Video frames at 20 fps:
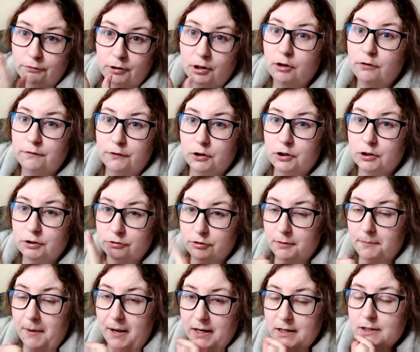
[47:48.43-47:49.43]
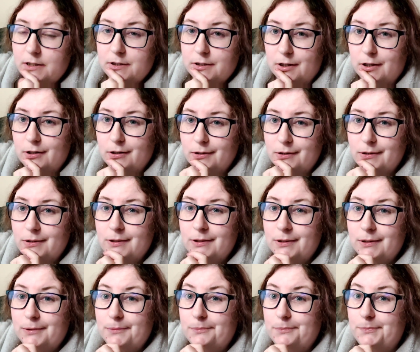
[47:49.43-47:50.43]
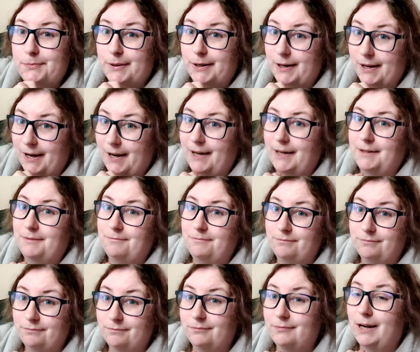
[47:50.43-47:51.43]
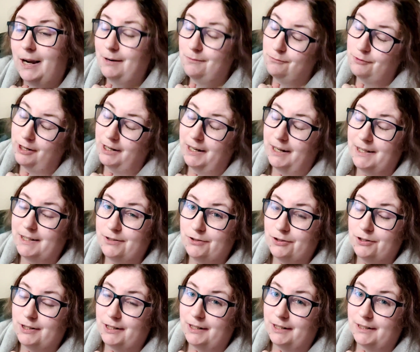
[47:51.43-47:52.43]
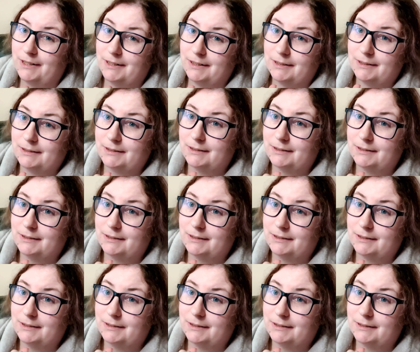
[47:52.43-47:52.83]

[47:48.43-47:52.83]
or 400 pages long. But I'm really enjoying it.